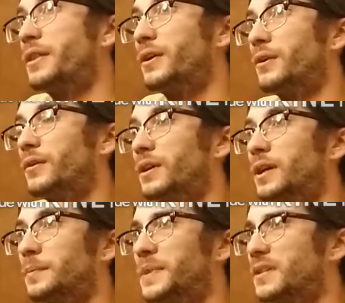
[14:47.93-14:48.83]

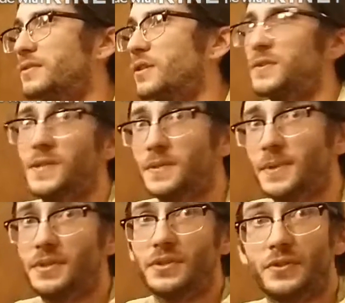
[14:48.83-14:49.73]
he's also
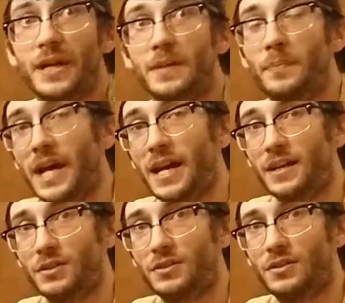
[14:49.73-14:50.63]
supposed to try to
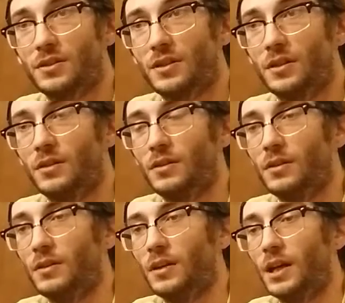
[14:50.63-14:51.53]
patch
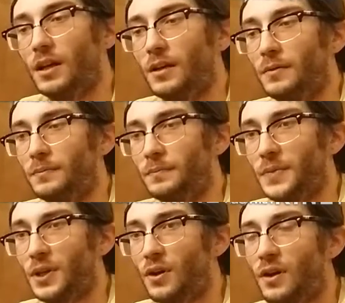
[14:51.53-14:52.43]

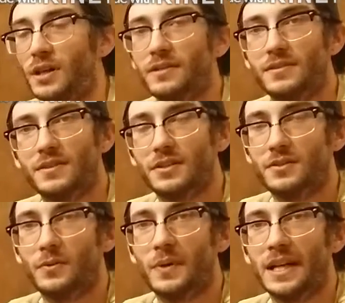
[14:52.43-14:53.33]
the cart in
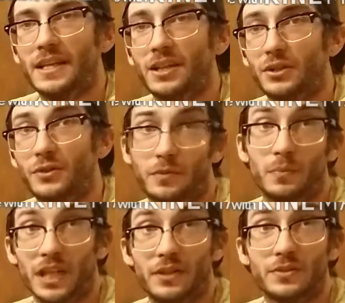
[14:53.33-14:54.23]
such a way that you can
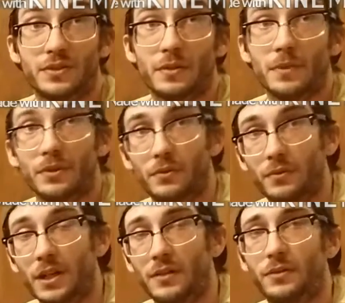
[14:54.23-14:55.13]
play those the
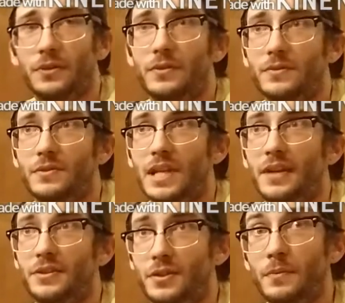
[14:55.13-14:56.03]
Turbo
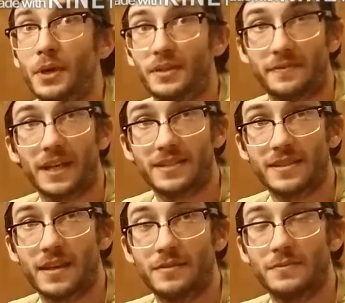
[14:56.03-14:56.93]
FX
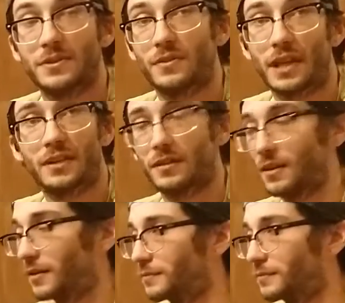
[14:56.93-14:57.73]
games, so like